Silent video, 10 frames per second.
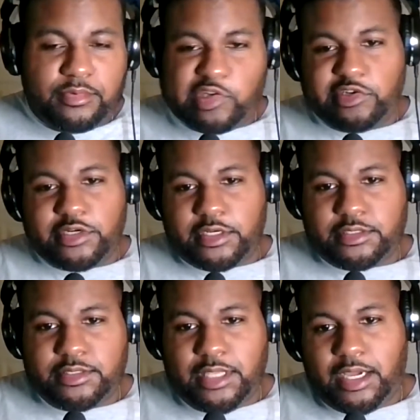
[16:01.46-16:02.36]

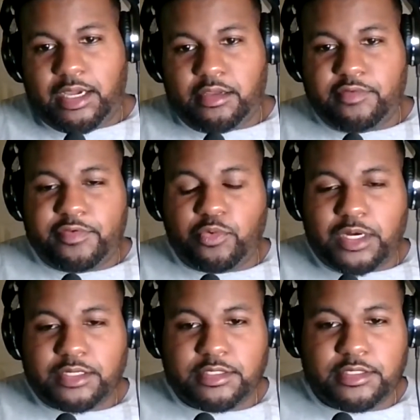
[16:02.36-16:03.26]
suggest that if you're
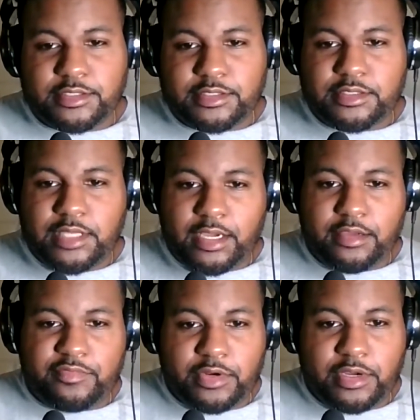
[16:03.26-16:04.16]
watching this, that
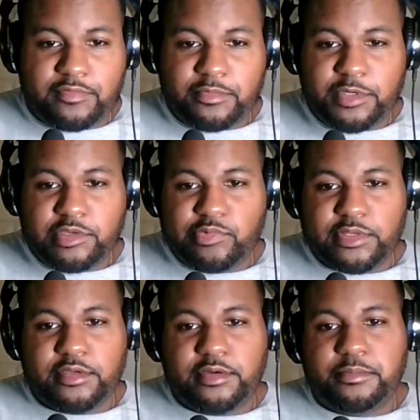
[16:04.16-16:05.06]
if you're not familiar with
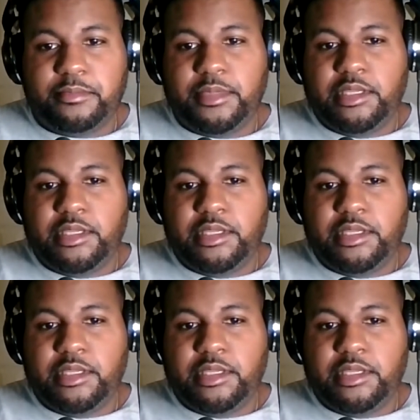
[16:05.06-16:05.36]
them,